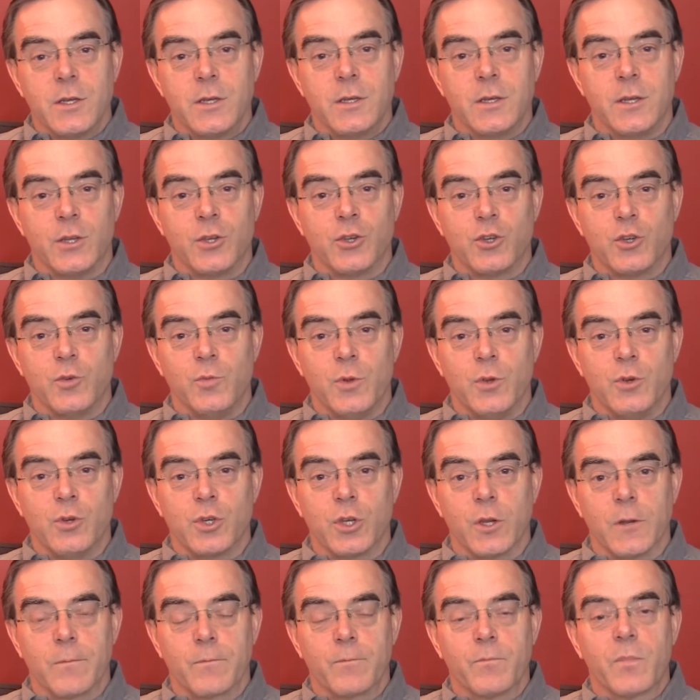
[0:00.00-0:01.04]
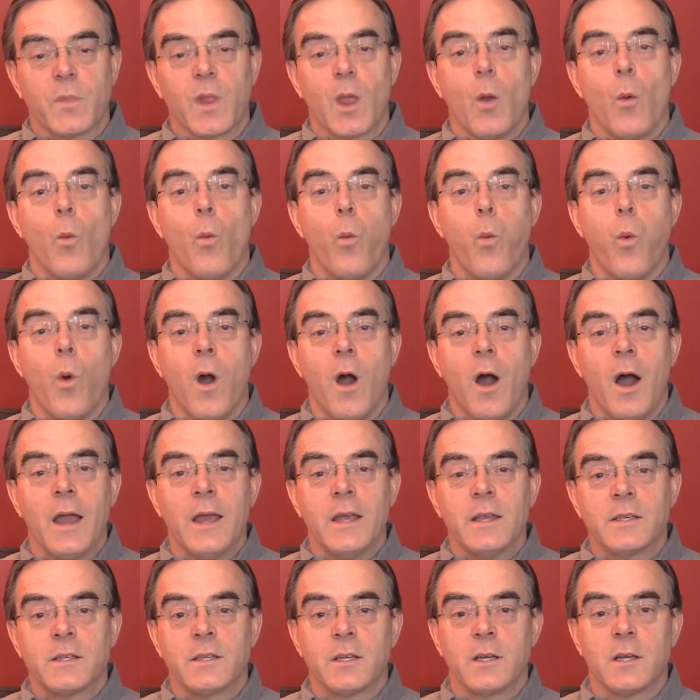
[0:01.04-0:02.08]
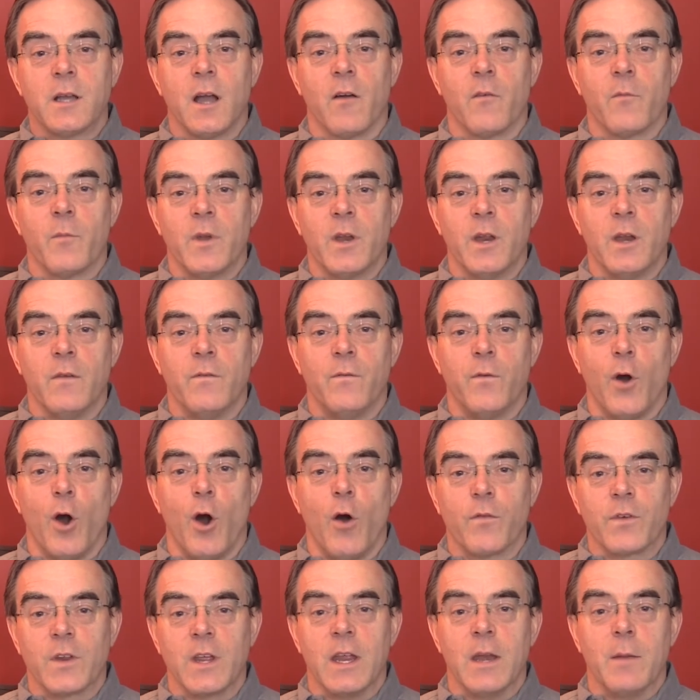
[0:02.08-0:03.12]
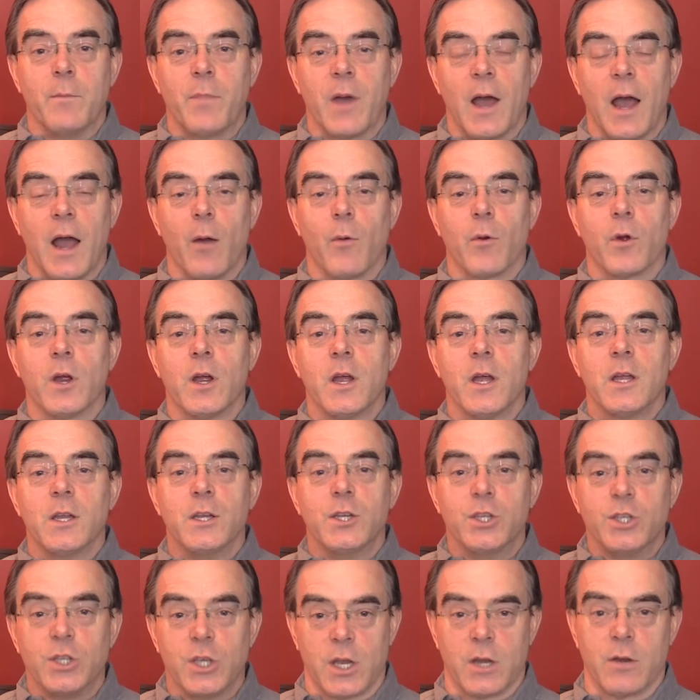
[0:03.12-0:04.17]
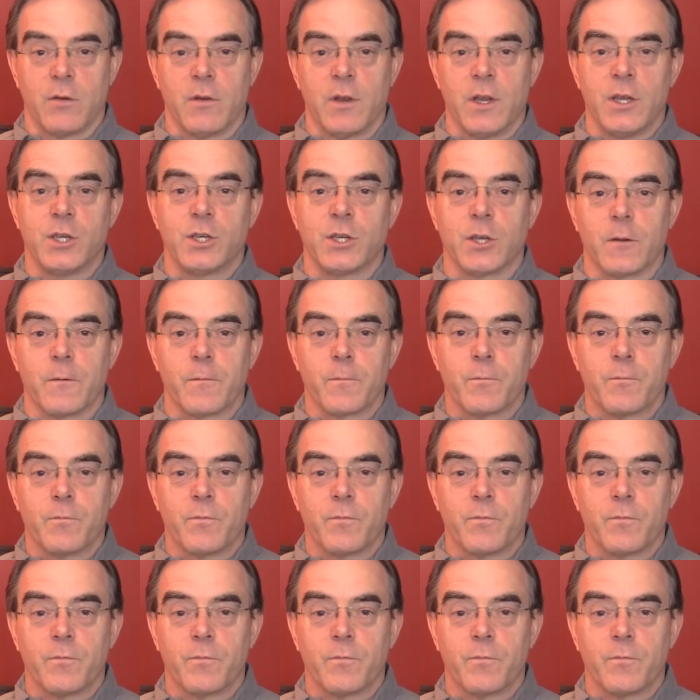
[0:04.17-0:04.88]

distribution. Why is the government involved in power generation?